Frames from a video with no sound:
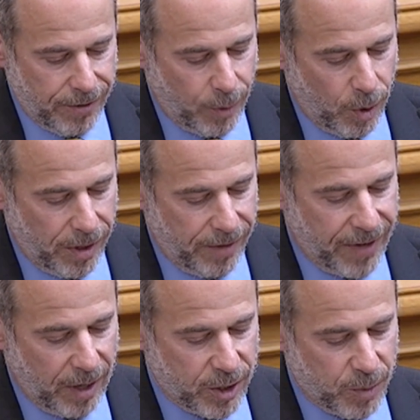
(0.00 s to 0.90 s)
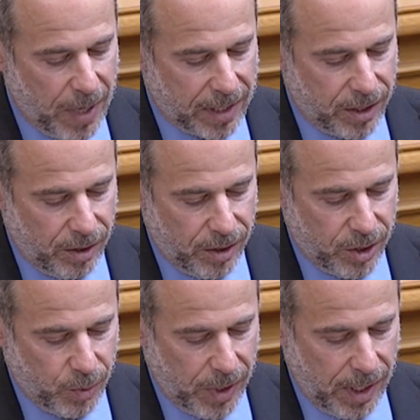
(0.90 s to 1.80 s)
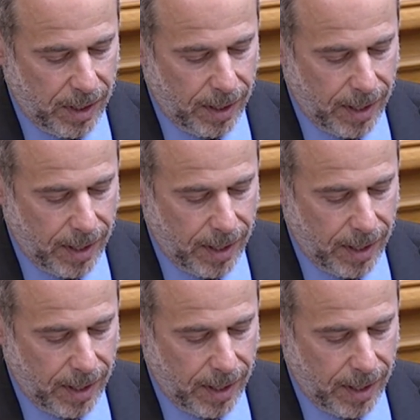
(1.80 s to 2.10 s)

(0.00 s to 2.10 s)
For the fare inspectors, we